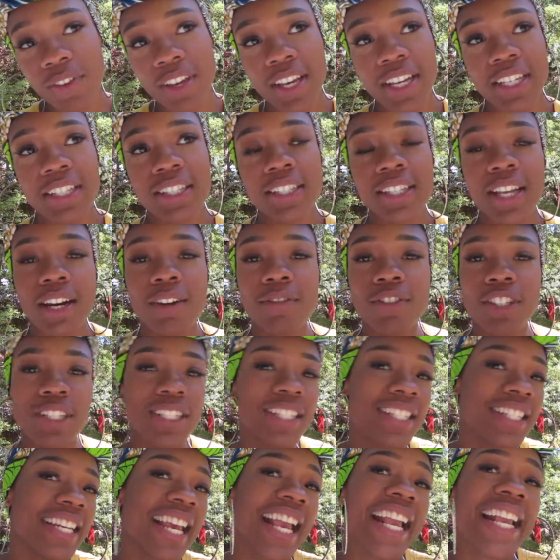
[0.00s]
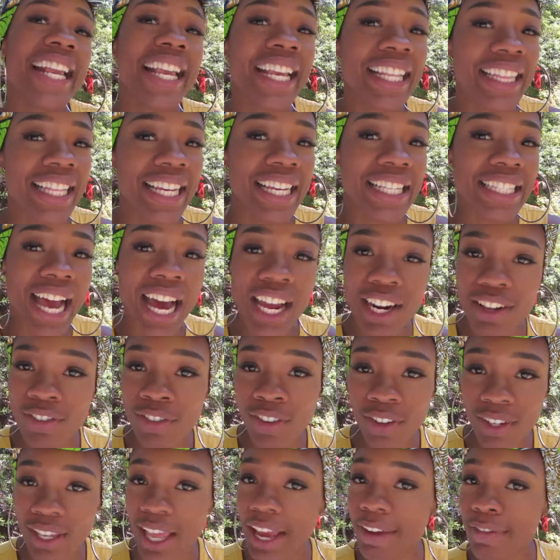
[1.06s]
Instead of just taking things out of
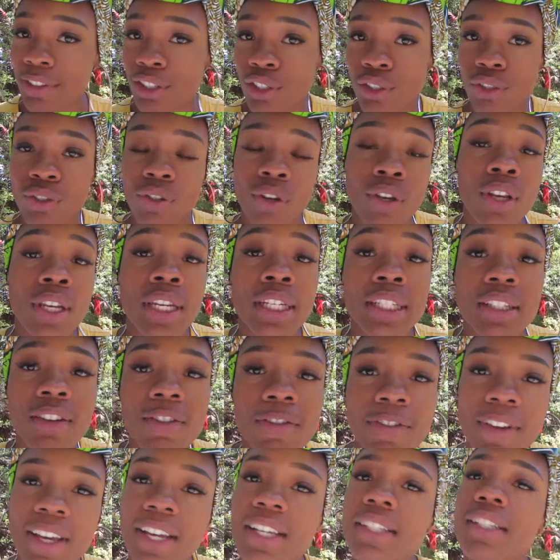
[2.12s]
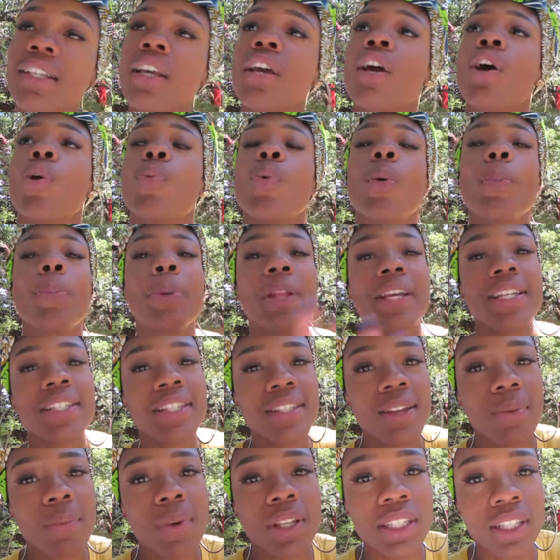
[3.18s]
your life that you know you need to fix, replace
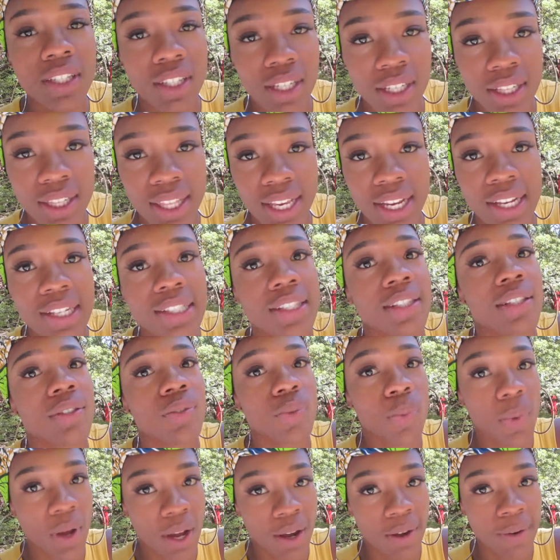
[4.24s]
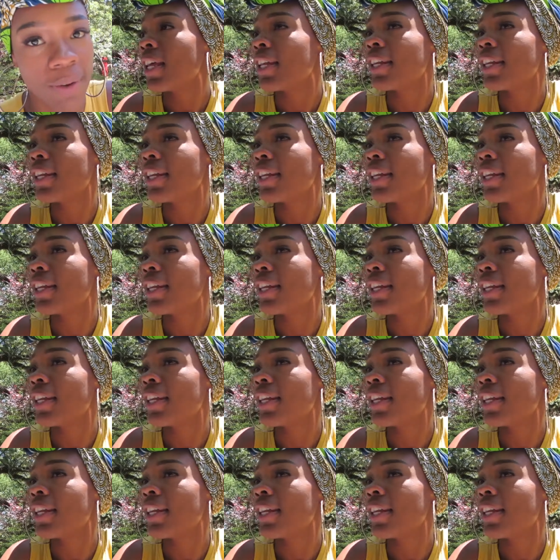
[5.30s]
them with good things as well.